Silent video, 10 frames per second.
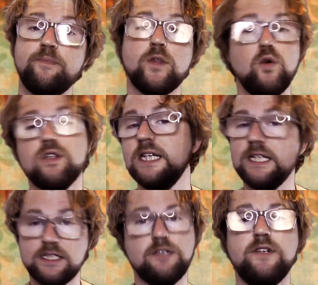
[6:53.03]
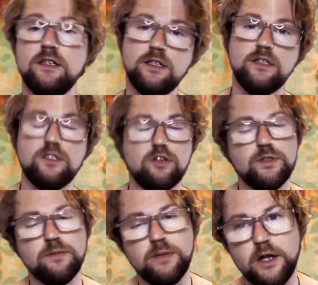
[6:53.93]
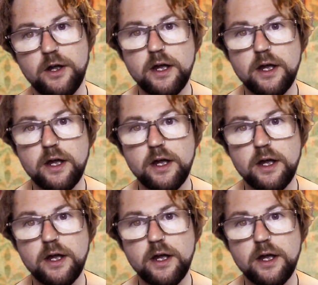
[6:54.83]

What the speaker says: All the links are in the description below.